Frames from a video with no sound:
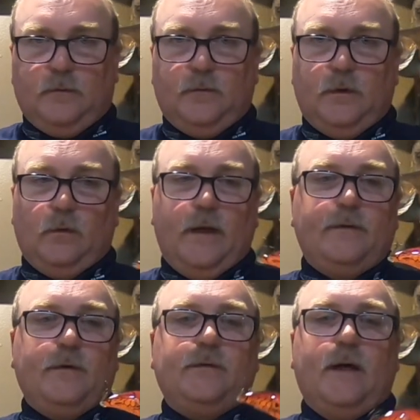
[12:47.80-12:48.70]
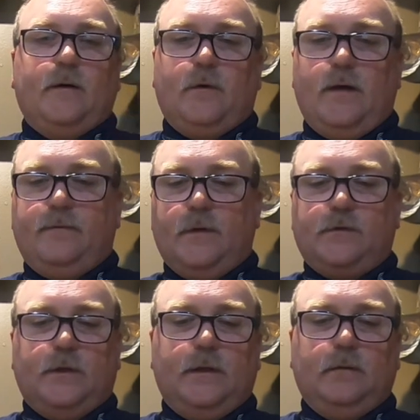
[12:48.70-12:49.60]
You know, lakes that's got
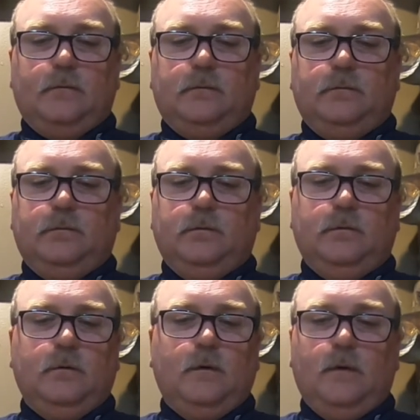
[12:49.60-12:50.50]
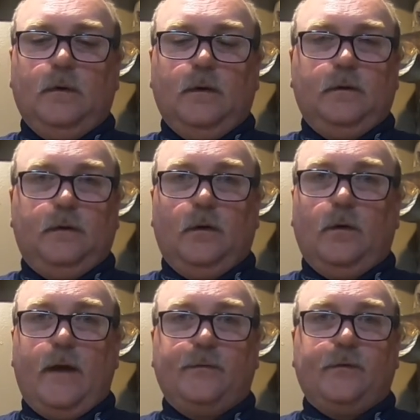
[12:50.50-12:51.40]
crayfish in it, you know,
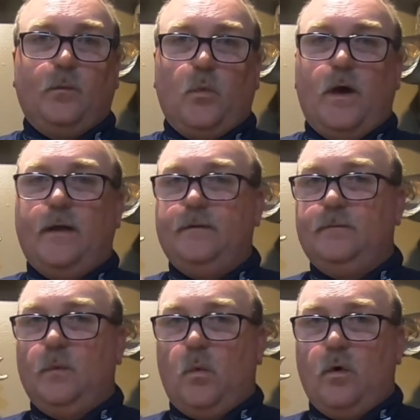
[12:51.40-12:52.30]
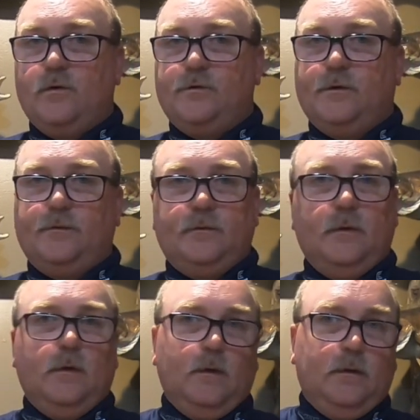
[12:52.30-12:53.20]
have some red, oranges,
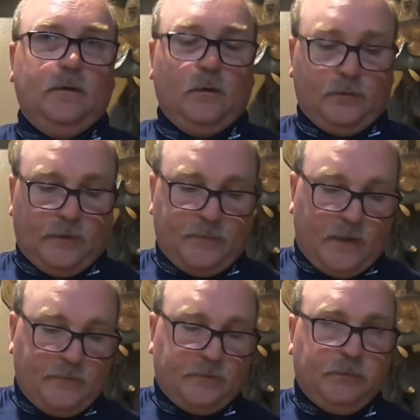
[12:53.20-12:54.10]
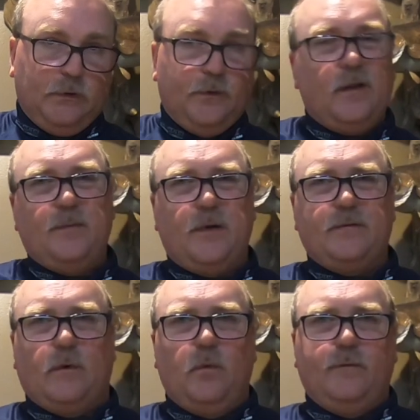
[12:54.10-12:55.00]
you know, sometimes blue. It all
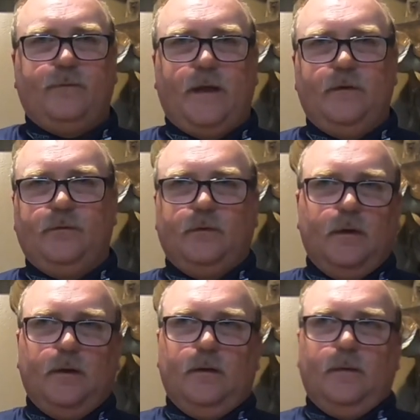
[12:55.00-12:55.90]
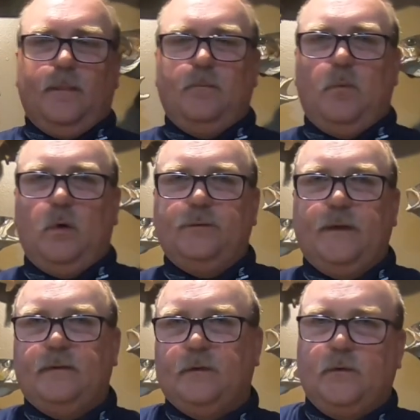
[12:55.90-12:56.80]
depends on what phase the molt
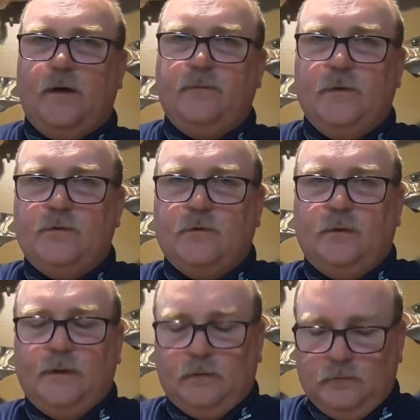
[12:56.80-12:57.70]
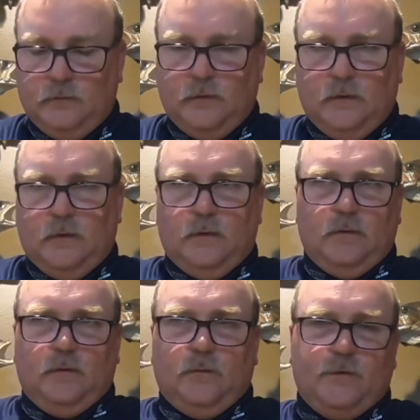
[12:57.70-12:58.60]
that the crayfish are in,
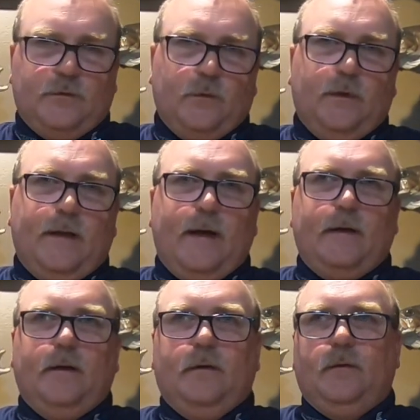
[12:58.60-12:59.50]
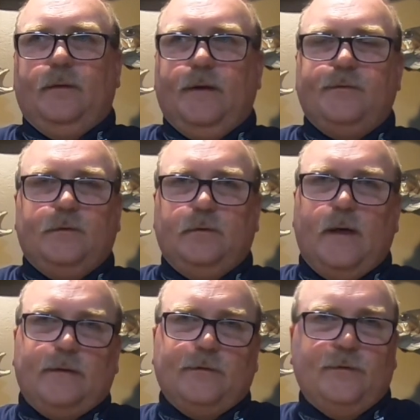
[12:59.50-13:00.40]
which you're really not going to know unless you
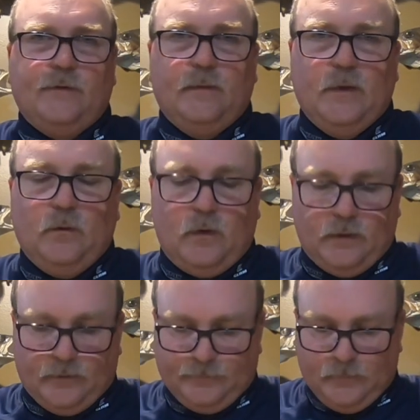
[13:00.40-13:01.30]
actually see them in the water.